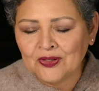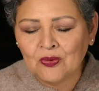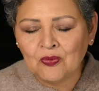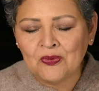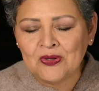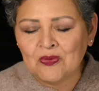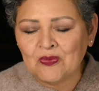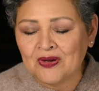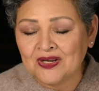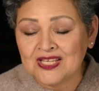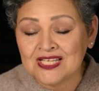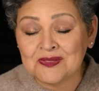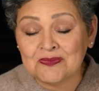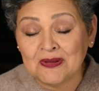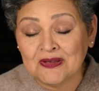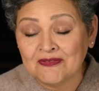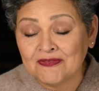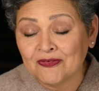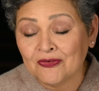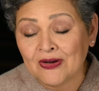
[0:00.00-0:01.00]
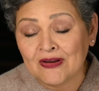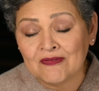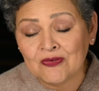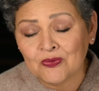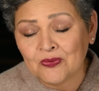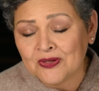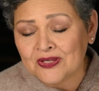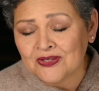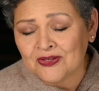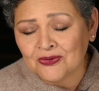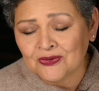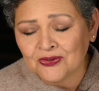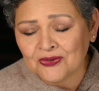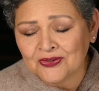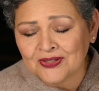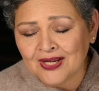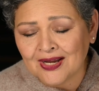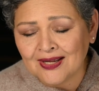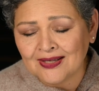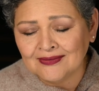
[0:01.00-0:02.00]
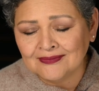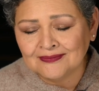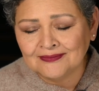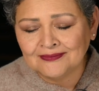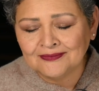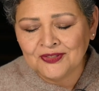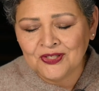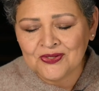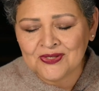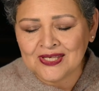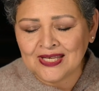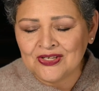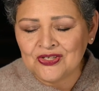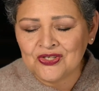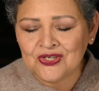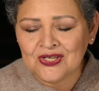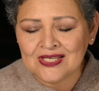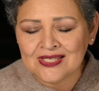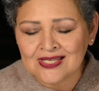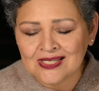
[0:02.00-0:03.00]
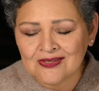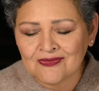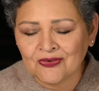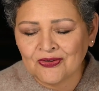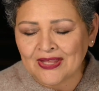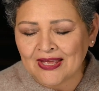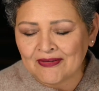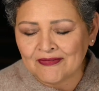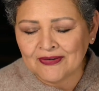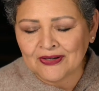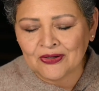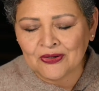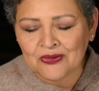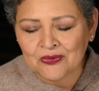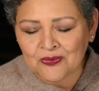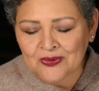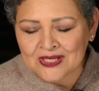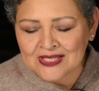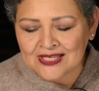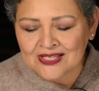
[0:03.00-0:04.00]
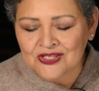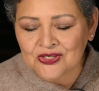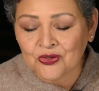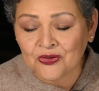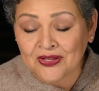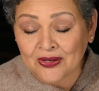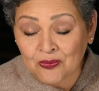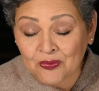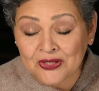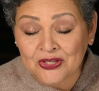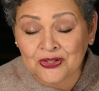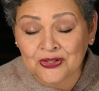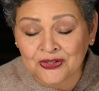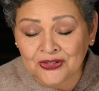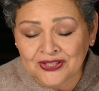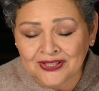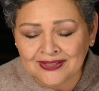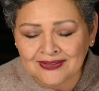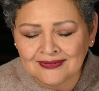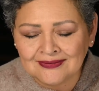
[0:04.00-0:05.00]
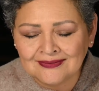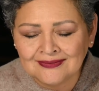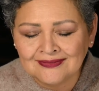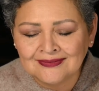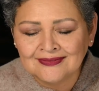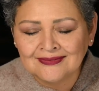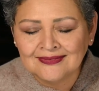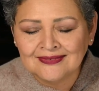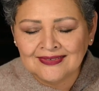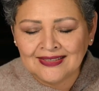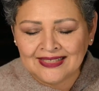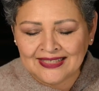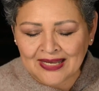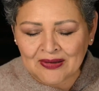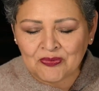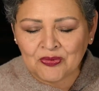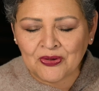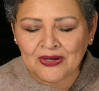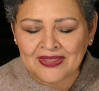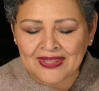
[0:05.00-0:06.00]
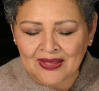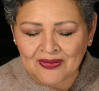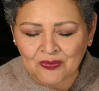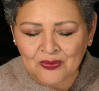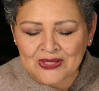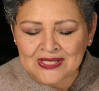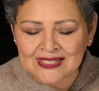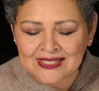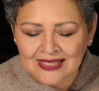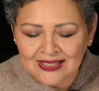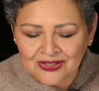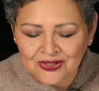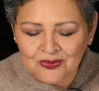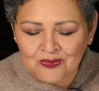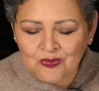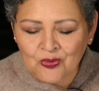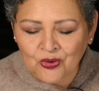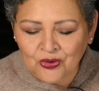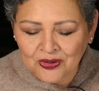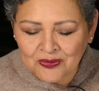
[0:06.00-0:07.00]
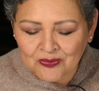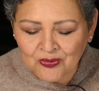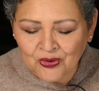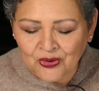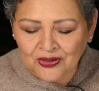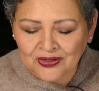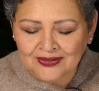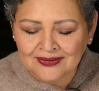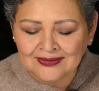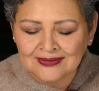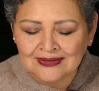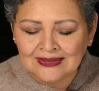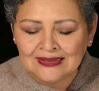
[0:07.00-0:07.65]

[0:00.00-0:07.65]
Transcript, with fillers: we want to spend forever with you, Lord God. You sent Jesus for that very reason so that we could. And I pray that we seek you more and more.